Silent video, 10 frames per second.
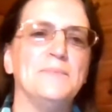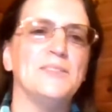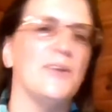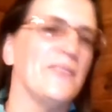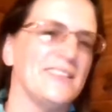
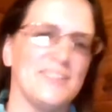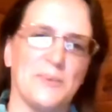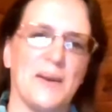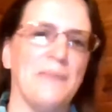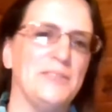So this is
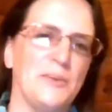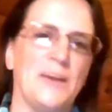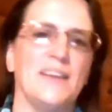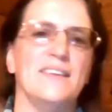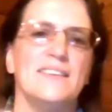what I'm
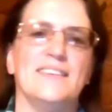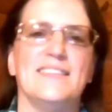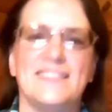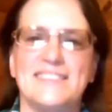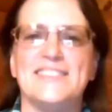doing.
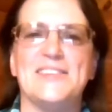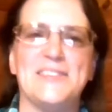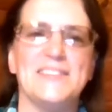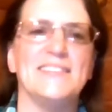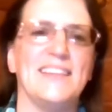So
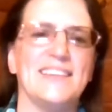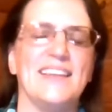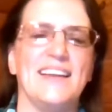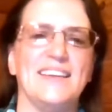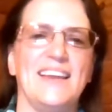
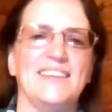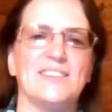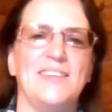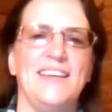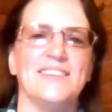
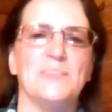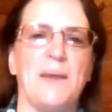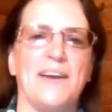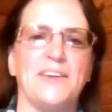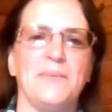he
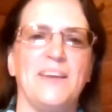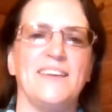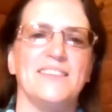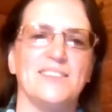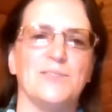inspired
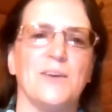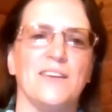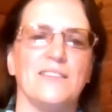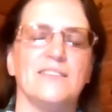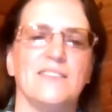me to
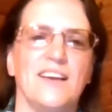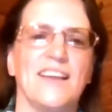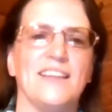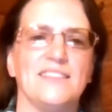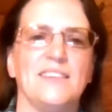run
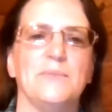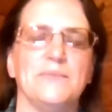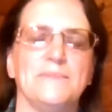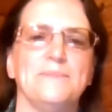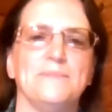against him.